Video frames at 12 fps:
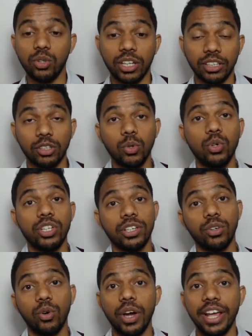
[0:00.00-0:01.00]

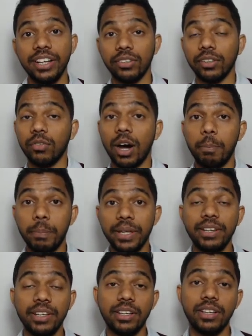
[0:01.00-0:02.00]
conclusion or any sort of
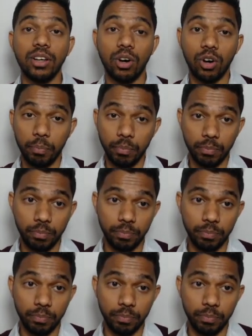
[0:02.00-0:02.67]
opinion or